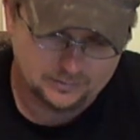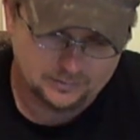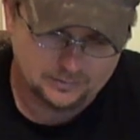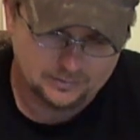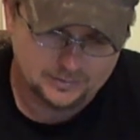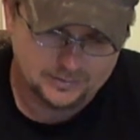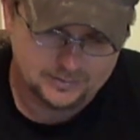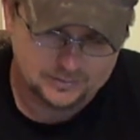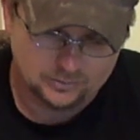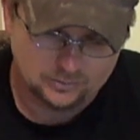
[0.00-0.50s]

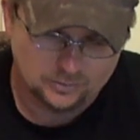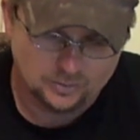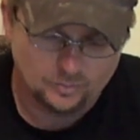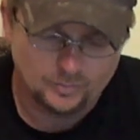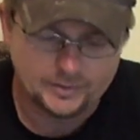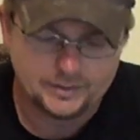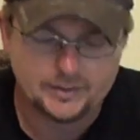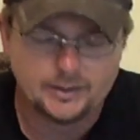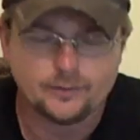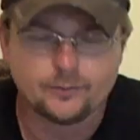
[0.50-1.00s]
is a little
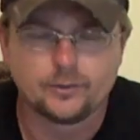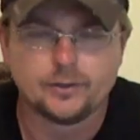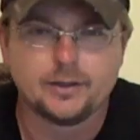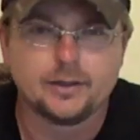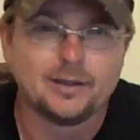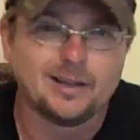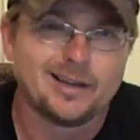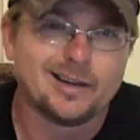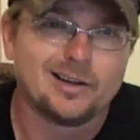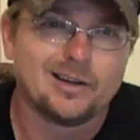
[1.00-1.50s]
bit different
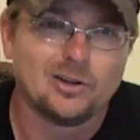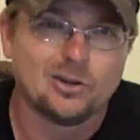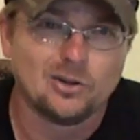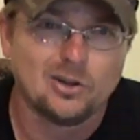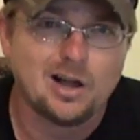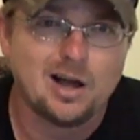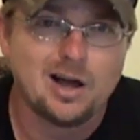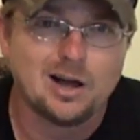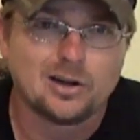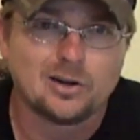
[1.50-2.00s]
than like a
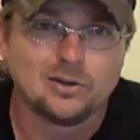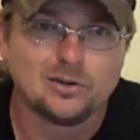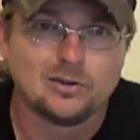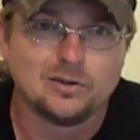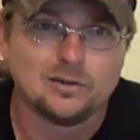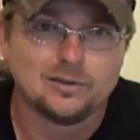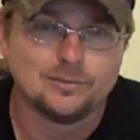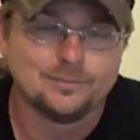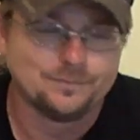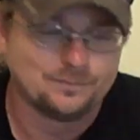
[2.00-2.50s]
Glock
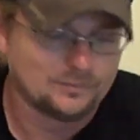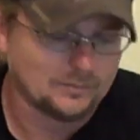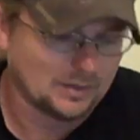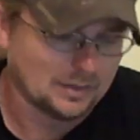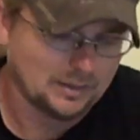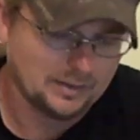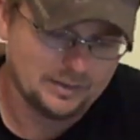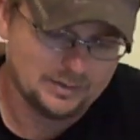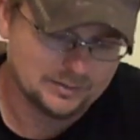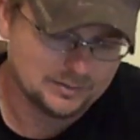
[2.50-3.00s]
or
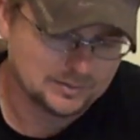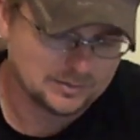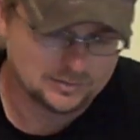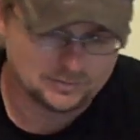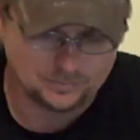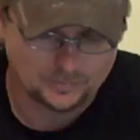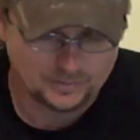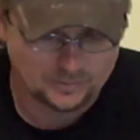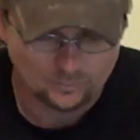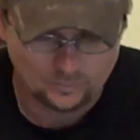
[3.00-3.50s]
a
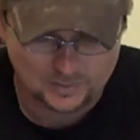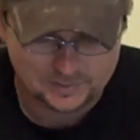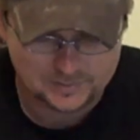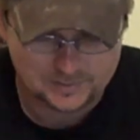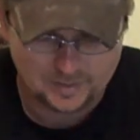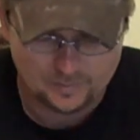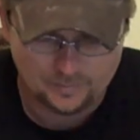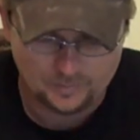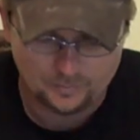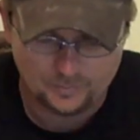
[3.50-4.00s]
Smith &
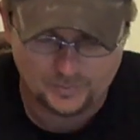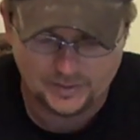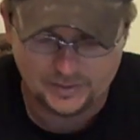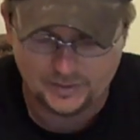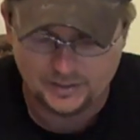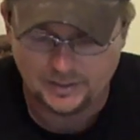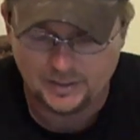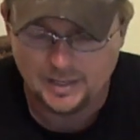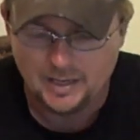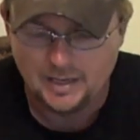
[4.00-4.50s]
Wesson
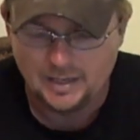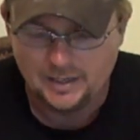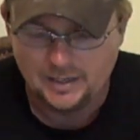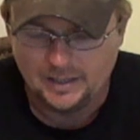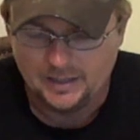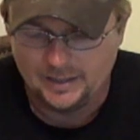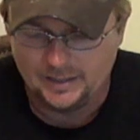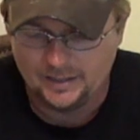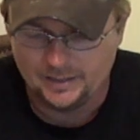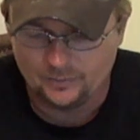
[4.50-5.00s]
M&P.
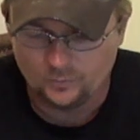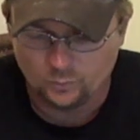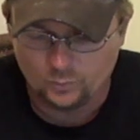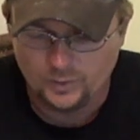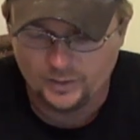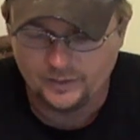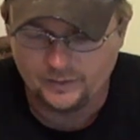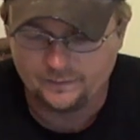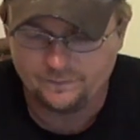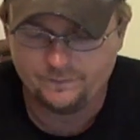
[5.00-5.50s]
It
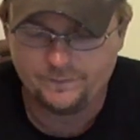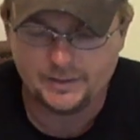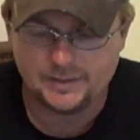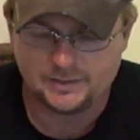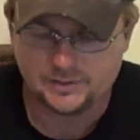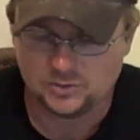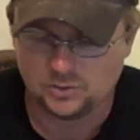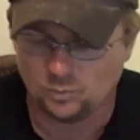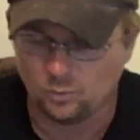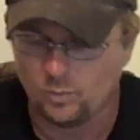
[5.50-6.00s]
really
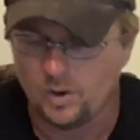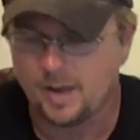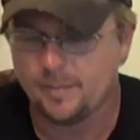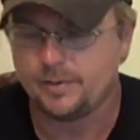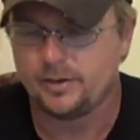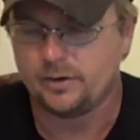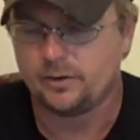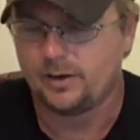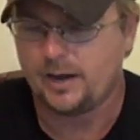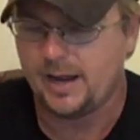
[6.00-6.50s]
fits the web
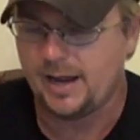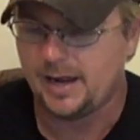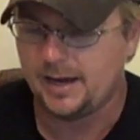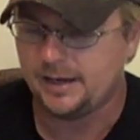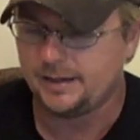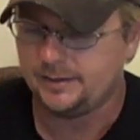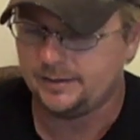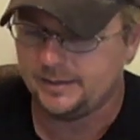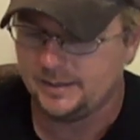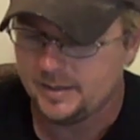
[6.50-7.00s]
of your
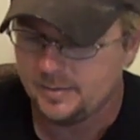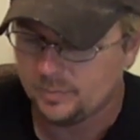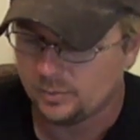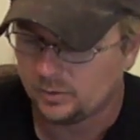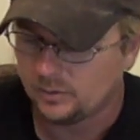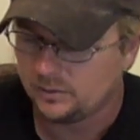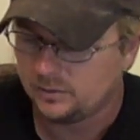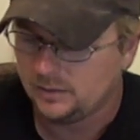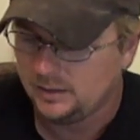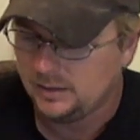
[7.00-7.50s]
hand
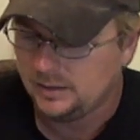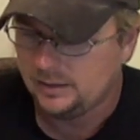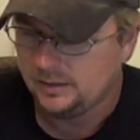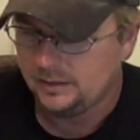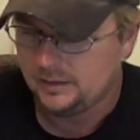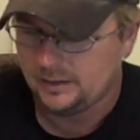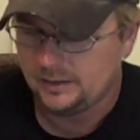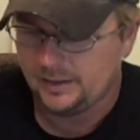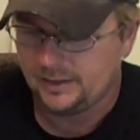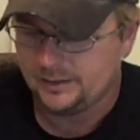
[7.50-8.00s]
deeper
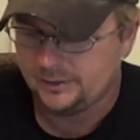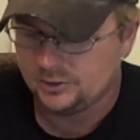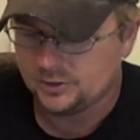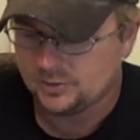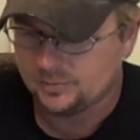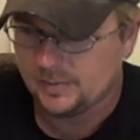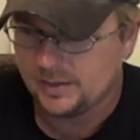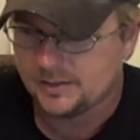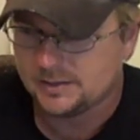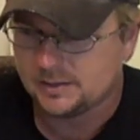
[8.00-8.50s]
and
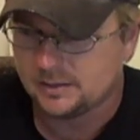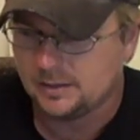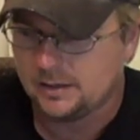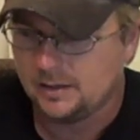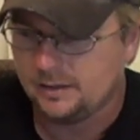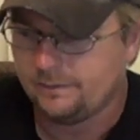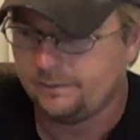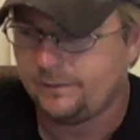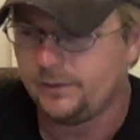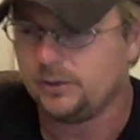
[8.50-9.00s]
just makes the
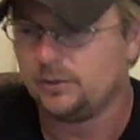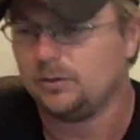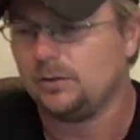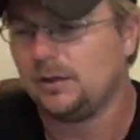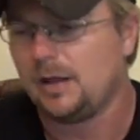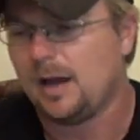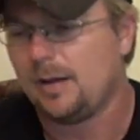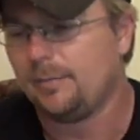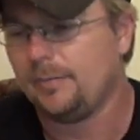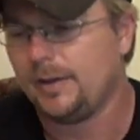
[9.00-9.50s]
gun feel a
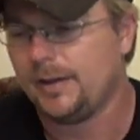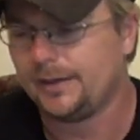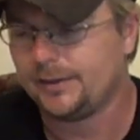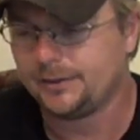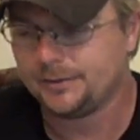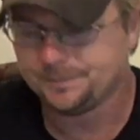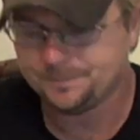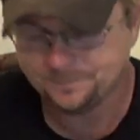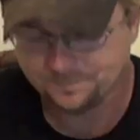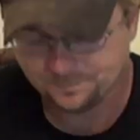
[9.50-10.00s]
lot better.